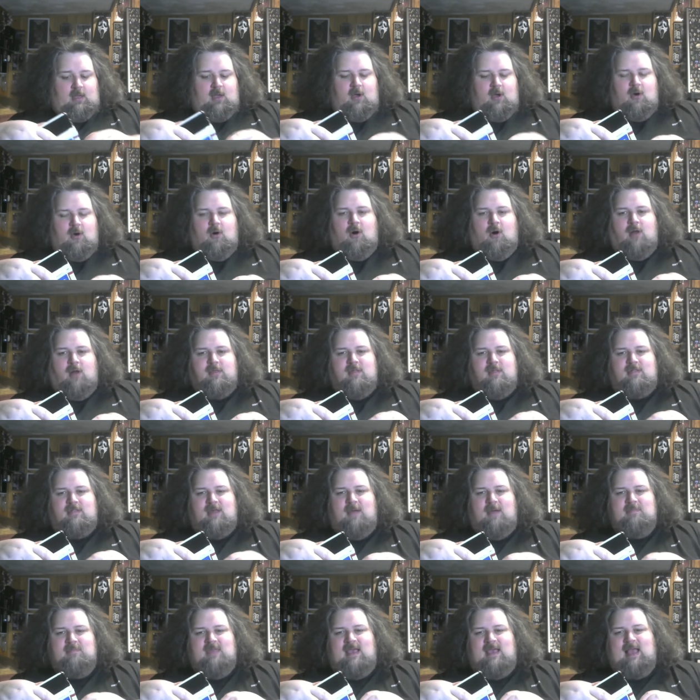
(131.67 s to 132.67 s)
all the
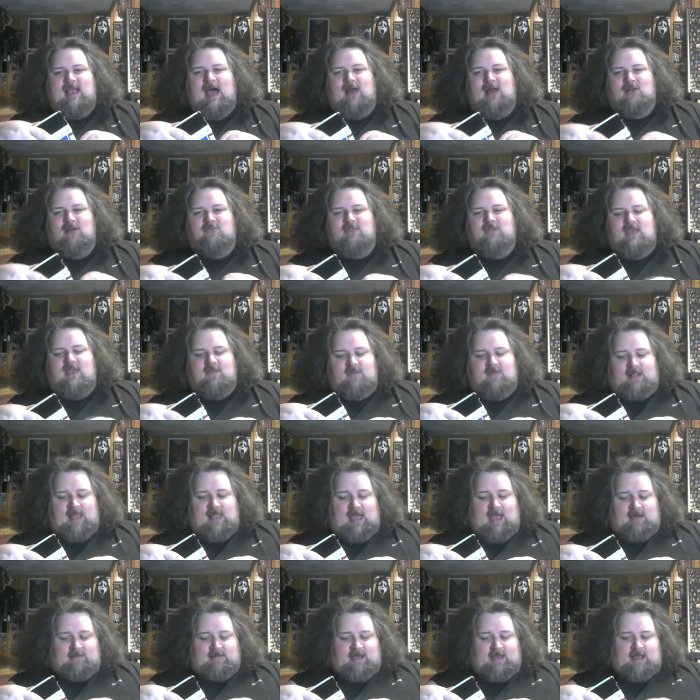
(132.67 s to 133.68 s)
subs I got are even
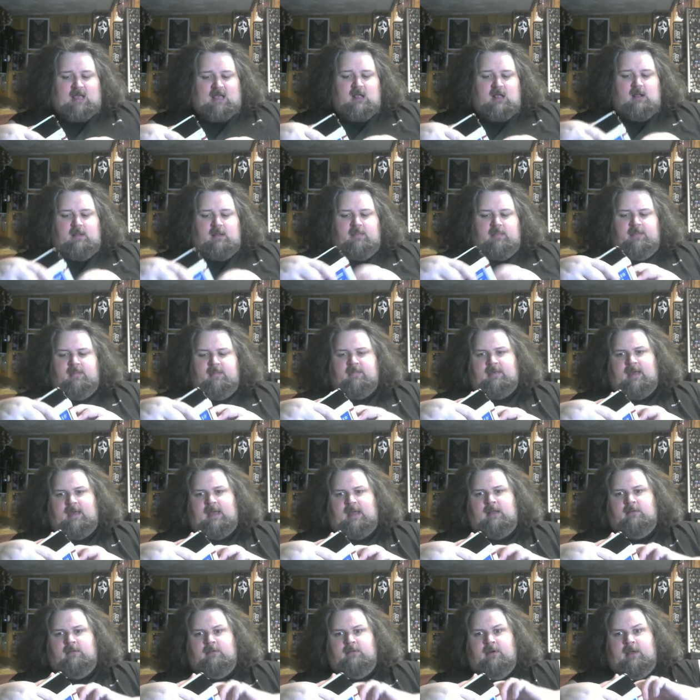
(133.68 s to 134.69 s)
now. Like, this guy
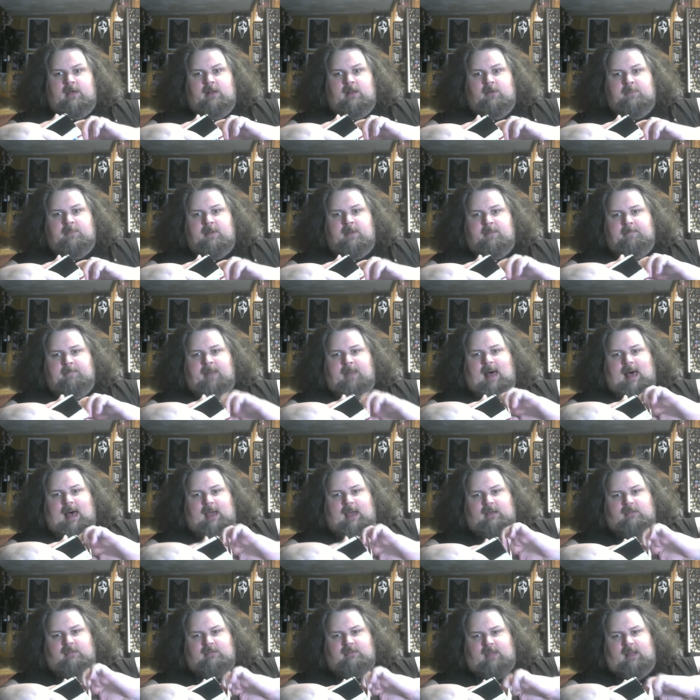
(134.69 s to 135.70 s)
I don't know how to open a
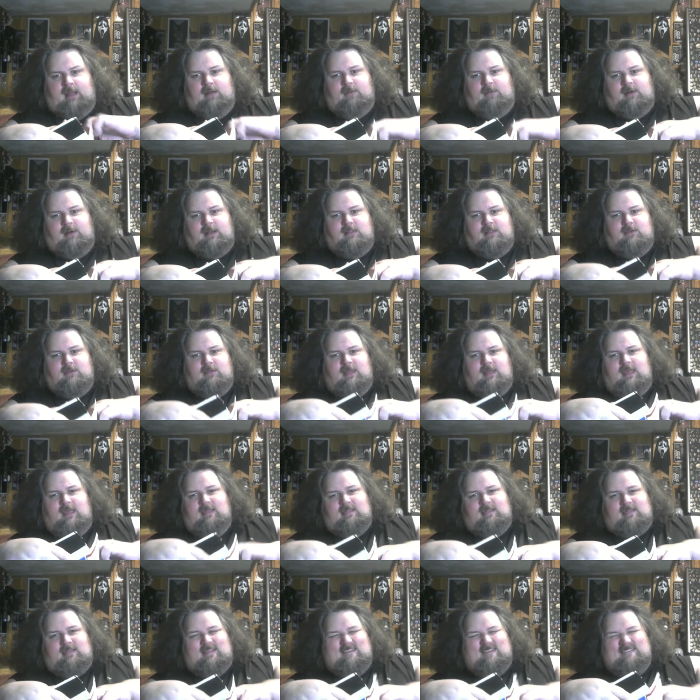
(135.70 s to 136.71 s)
box. I don't want to do
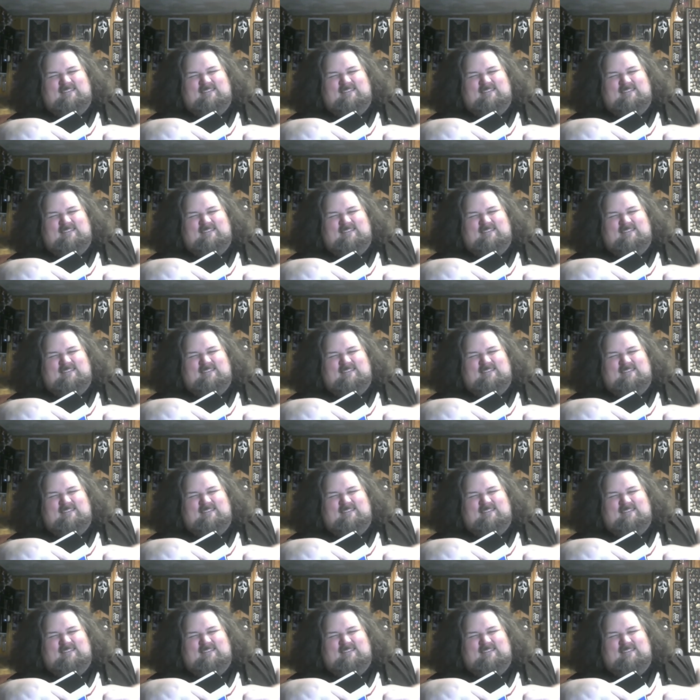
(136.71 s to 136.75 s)
this.